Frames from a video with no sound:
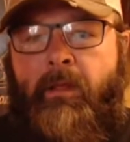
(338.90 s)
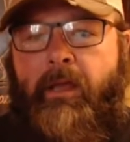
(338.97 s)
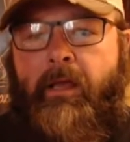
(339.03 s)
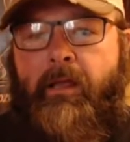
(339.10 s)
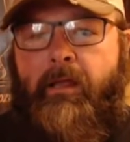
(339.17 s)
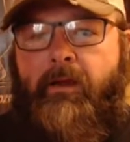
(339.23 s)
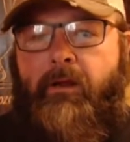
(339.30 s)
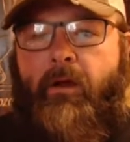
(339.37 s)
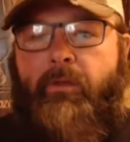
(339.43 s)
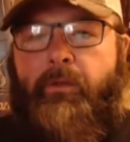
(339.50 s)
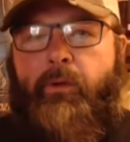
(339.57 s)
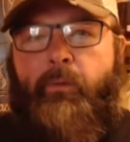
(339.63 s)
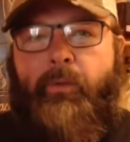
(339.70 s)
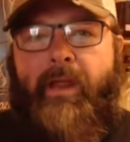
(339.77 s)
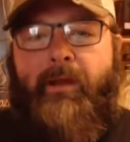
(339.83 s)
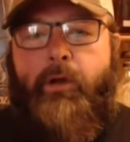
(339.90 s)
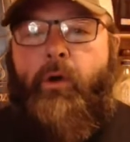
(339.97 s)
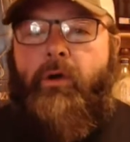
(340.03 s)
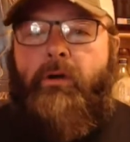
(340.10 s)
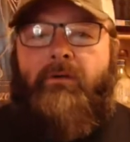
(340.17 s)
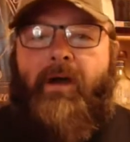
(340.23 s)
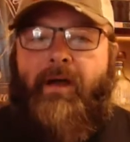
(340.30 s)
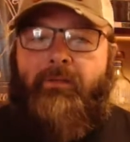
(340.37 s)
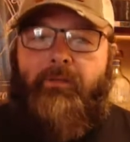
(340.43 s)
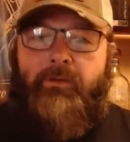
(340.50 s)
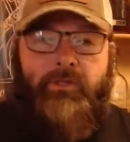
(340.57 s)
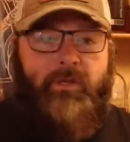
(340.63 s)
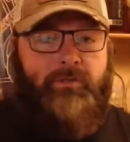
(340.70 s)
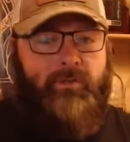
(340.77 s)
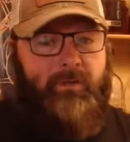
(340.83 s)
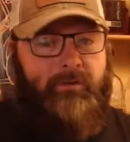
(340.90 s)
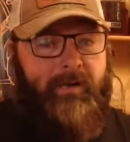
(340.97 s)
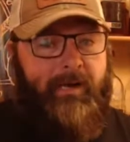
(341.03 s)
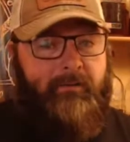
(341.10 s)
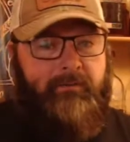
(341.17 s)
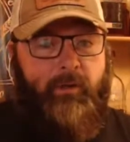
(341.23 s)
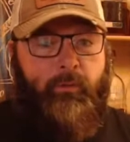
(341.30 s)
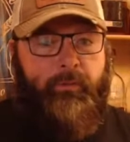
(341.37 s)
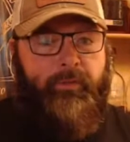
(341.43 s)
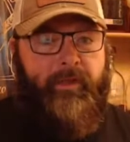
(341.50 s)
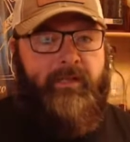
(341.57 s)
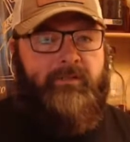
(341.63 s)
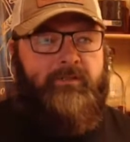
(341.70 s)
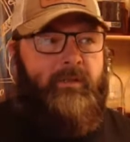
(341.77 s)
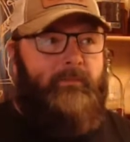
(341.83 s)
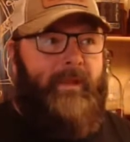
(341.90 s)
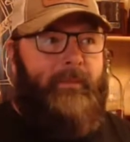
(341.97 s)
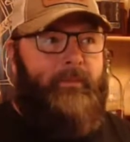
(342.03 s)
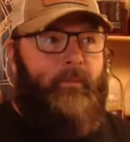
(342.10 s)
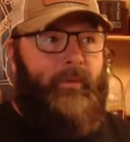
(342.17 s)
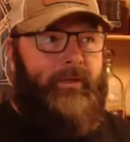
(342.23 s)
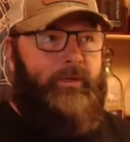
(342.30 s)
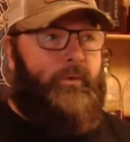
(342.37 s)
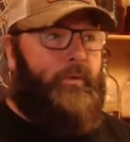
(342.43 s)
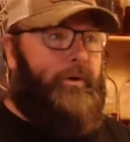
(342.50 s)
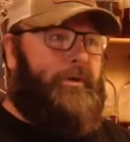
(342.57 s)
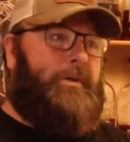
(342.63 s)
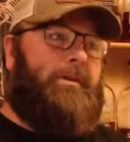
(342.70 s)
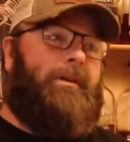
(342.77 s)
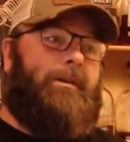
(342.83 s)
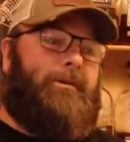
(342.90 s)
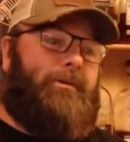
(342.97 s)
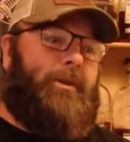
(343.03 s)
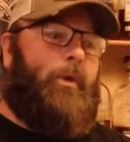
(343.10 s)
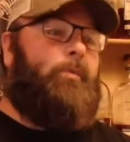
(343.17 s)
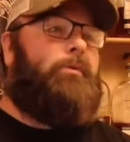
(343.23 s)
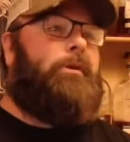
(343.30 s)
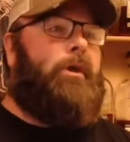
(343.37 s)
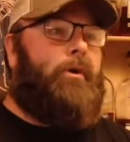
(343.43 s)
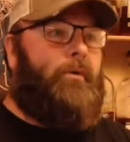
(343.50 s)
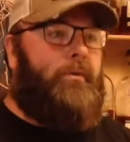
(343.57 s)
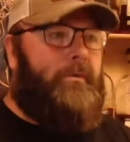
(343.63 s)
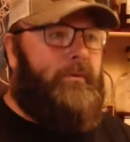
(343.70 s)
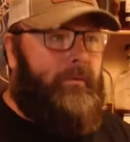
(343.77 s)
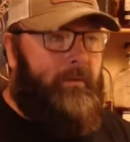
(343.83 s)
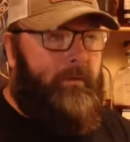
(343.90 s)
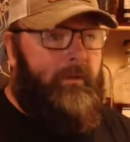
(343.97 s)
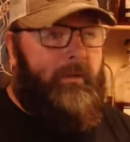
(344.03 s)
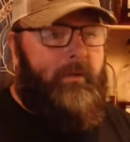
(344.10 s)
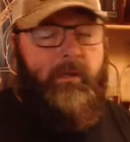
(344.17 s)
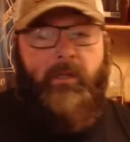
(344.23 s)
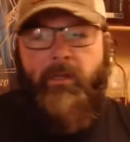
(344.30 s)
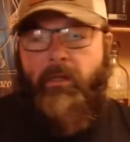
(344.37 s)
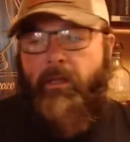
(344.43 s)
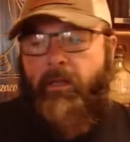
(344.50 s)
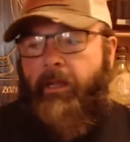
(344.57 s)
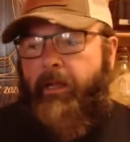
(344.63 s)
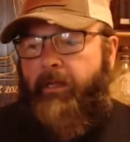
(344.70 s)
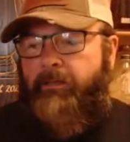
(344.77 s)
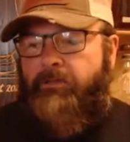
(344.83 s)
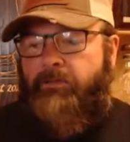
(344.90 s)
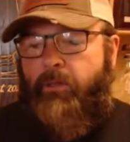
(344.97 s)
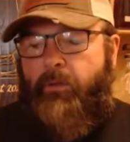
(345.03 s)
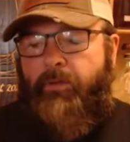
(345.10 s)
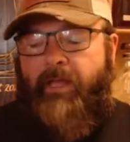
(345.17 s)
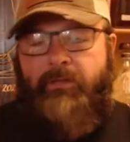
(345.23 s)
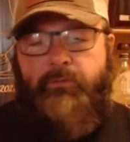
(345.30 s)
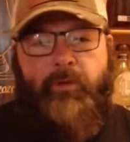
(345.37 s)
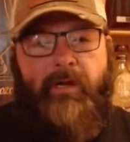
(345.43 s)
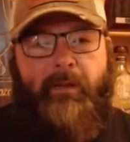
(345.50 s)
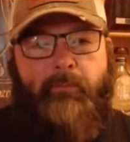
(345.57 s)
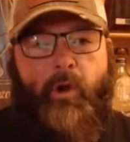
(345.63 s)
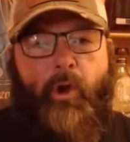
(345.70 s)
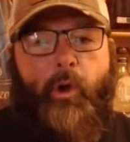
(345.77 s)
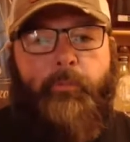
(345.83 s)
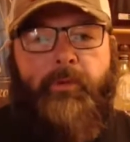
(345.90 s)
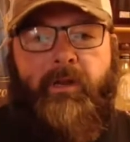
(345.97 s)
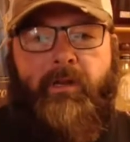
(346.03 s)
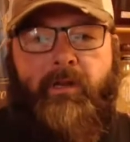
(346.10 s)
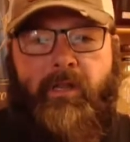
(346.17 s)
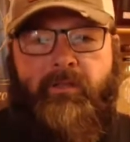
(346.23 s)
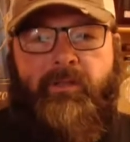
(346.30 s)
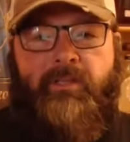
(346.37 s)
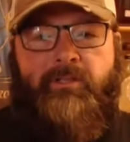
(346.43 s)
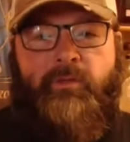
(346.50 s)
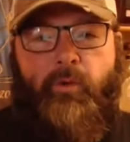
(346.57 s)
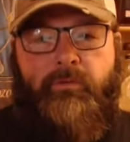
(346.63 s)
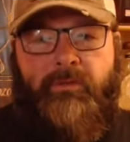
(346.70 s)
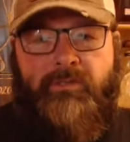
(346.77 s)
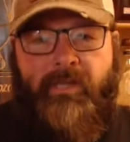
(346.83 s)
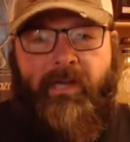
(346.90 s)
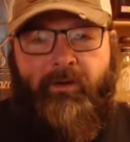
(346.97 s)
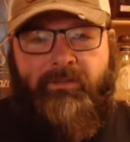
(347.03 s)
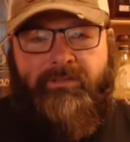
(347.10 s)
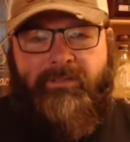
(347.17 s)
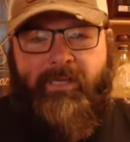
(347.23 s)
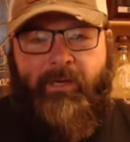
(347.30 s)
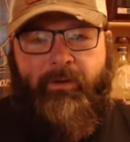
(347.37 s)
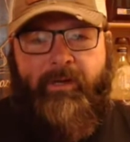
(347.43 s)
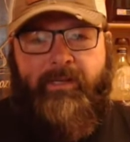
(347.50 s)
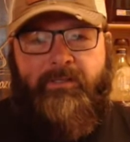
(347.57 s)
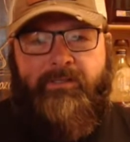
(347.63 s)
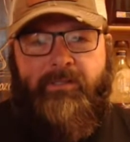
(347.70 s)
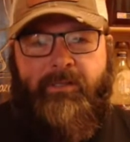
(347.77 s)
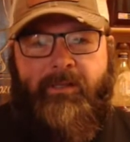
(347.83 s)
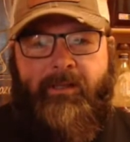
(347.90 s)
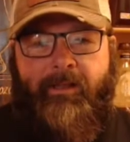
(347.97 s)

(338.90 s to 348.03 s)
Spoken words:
And although we know a lot, there's also a lot of little things that maybe we do or don't know. And so that's what I'm hoping in this whole entire series.